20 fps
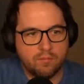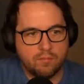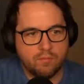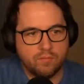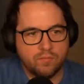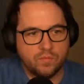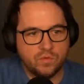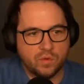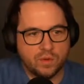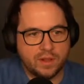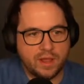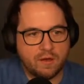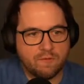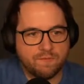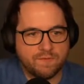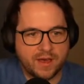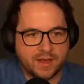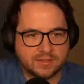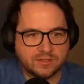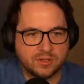So allow
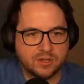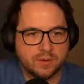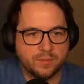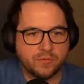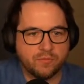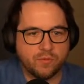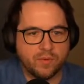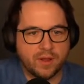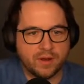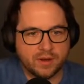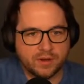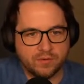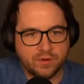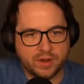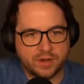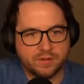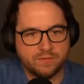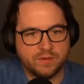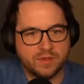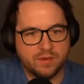fast lookup of a routing
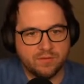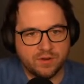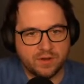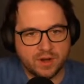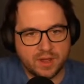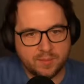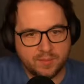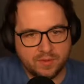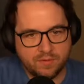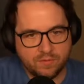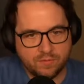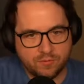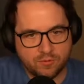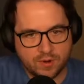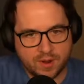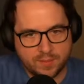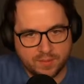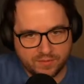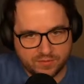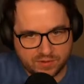directive given an IPv4,
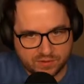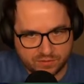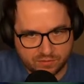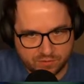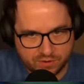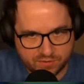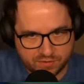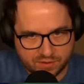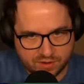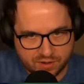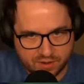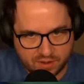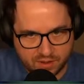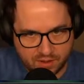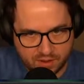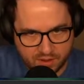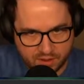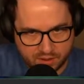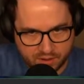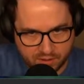IPv6 address, and
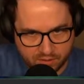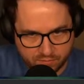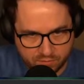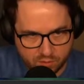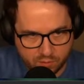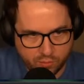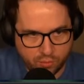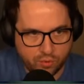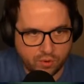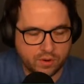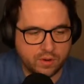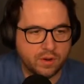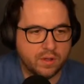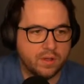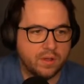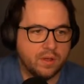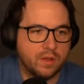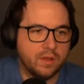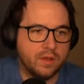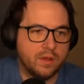an L4 port.
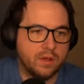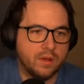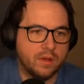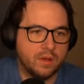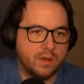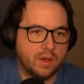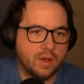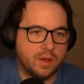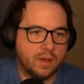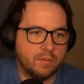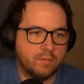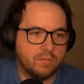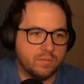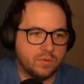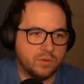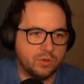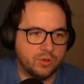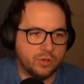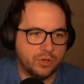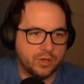
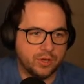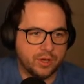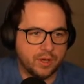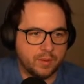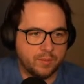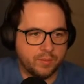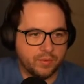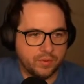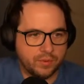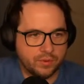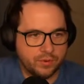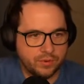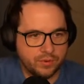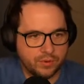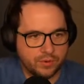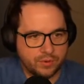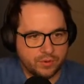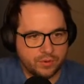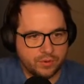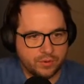Lookup
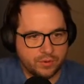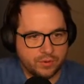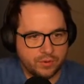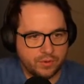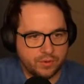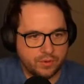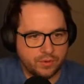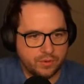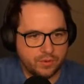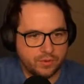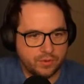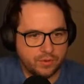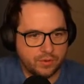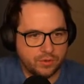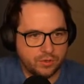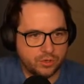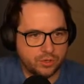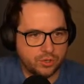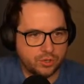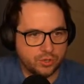
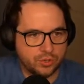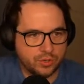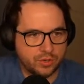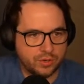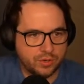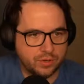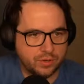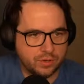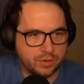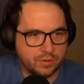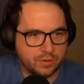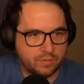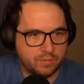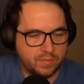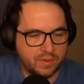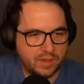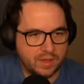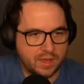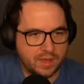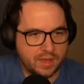should
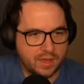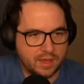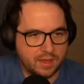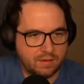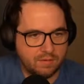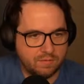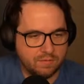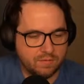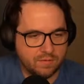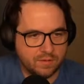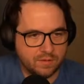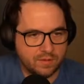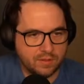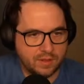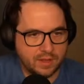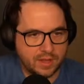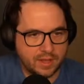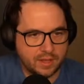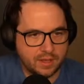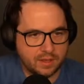behave
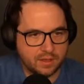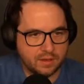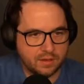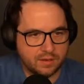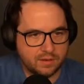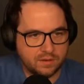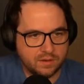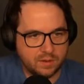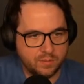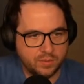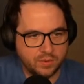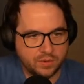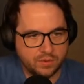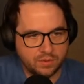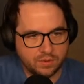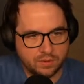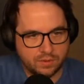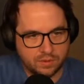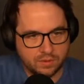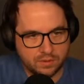like
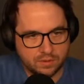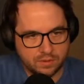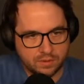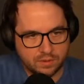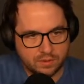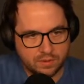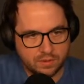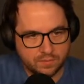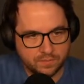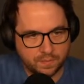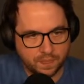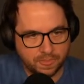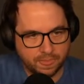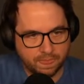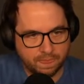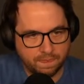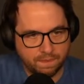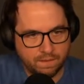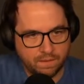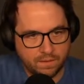typical
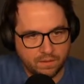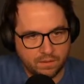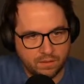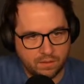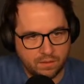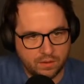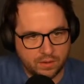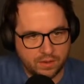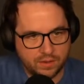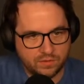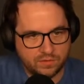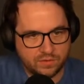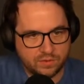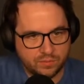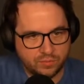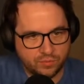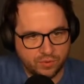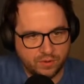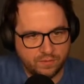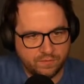longest
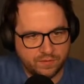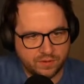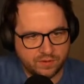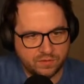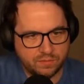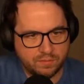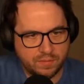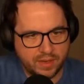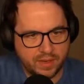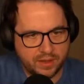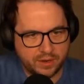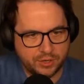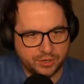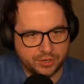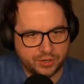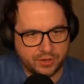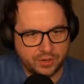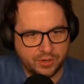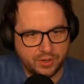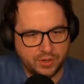prefix match,
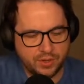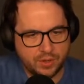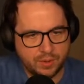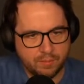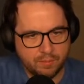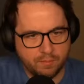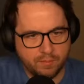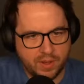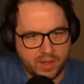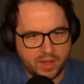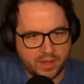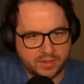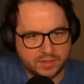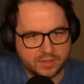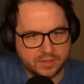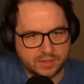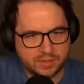but